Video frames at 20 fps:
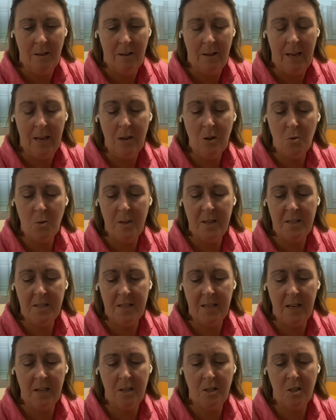Henry
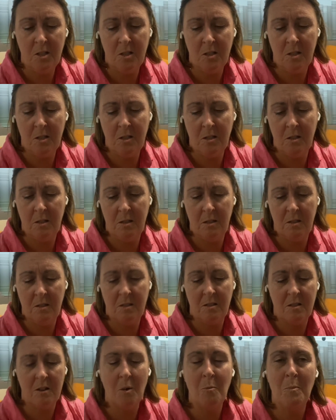said,
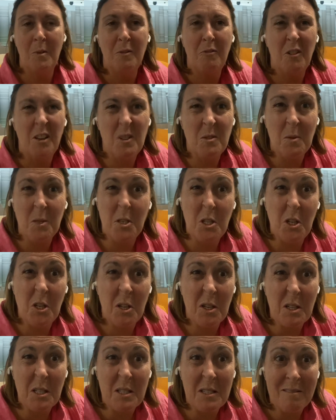don't be friends with
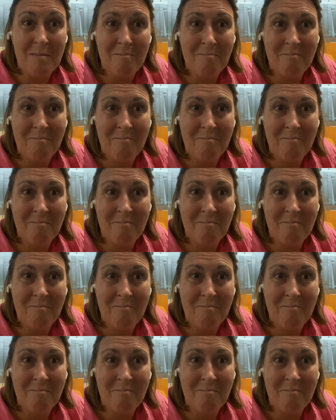jerks.